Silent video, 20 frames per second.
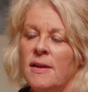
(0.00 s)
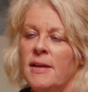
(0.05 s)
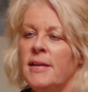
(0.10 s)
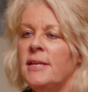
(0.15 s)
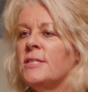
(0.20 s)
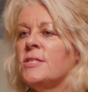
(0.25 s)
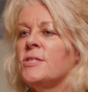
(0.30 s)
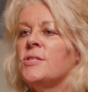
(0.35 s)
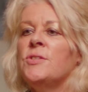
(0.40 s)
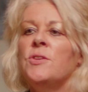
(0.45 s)

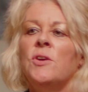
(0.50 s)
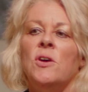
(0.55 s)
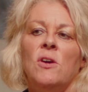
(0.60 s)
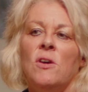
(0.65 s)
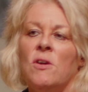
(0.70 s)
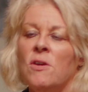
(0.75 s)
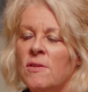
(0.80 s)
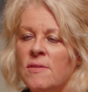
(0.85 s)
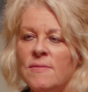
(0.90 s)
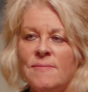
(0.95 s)
It's
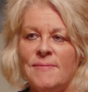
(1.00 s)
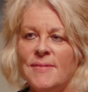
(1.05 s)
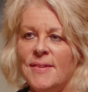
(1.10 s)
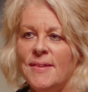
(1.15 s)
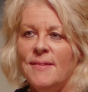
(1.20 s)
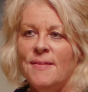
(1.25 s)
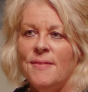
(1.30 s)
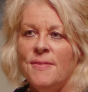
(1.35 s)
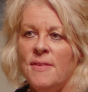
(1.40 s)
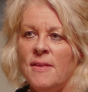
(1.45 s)
not
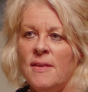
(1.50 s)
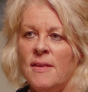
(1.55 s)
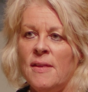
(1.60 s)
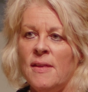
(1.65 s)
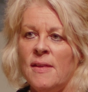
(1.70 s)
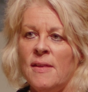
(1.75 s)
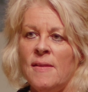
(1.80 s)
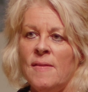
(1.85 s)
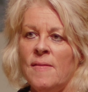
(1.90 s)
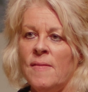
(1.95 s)

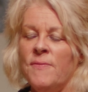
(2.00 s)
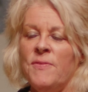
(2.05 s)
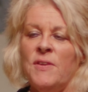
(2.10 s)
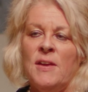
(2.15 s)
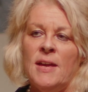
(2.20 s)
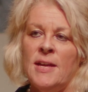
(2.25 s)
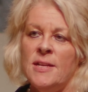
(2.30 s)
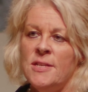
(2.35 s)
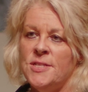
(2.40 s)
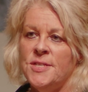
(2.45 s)
the
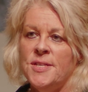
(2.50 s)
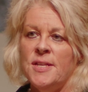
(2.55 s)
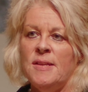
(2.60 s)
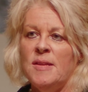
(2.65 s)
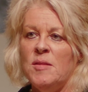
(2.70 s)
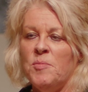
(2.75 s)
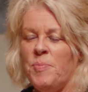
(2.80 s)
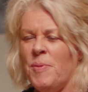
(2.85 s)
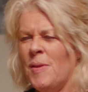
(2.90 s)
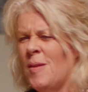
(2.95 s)

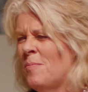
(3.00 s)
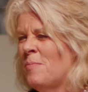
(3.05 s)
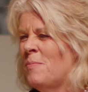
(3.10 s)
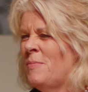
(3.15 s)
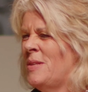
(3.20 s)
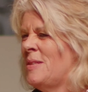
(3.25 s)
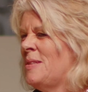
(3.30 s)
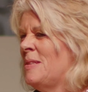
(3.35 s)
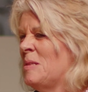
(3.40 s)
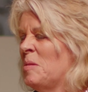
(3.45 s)
insulin pump,
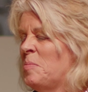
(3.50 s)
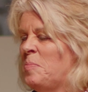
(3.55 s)
which is